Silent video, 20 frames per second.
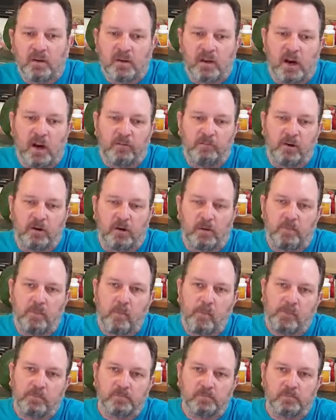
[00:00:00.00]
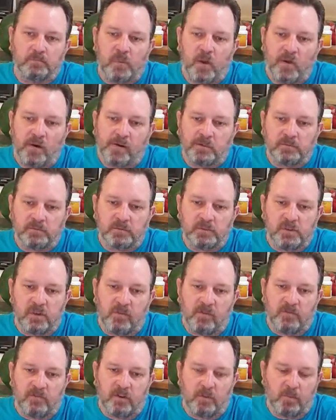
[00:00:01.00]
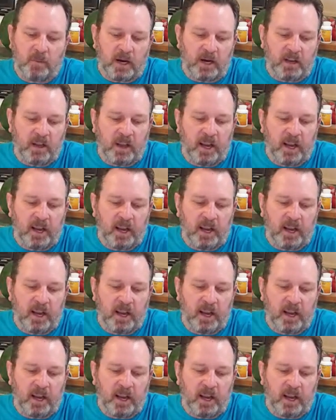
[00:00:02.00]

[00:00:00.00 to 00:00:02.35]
cover them for about a